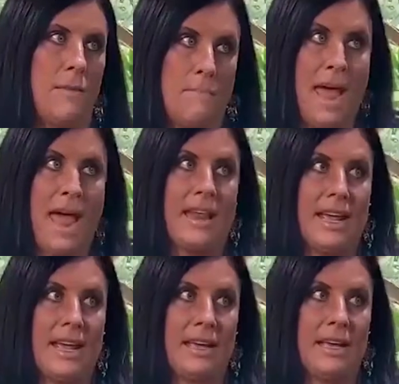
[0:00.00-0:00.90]

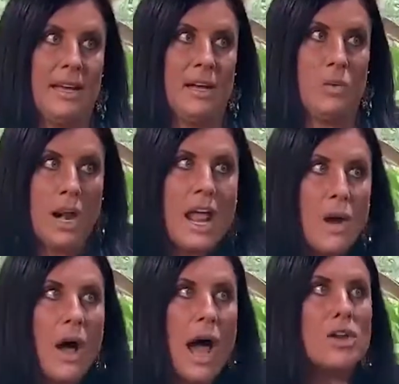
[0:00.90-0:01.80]
Panic?
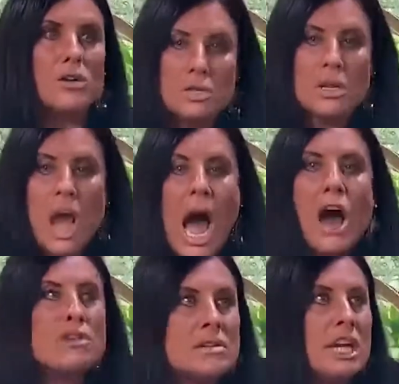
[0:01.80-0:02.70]
How do
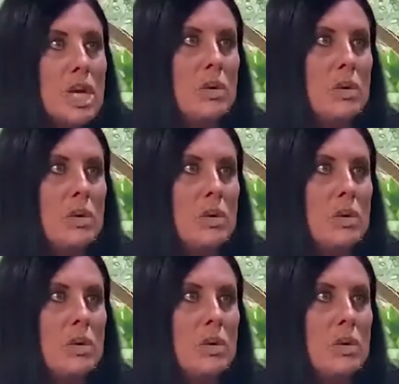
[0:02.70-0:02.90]
you deal with